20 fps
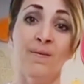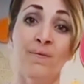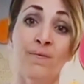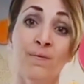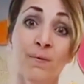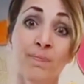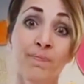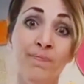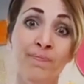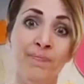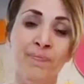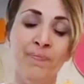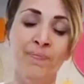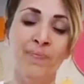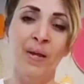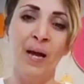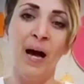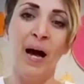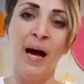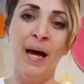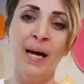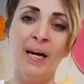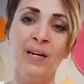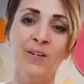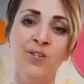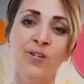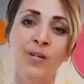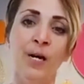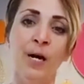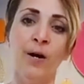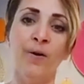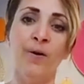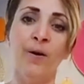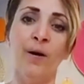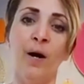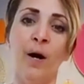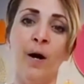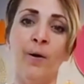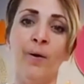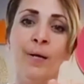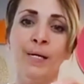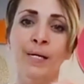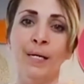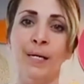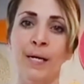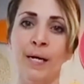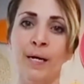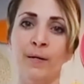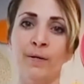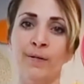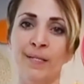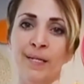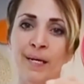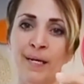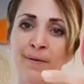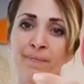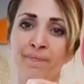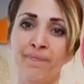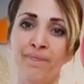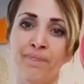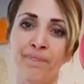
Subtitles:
Whoop. I actually already did the other side.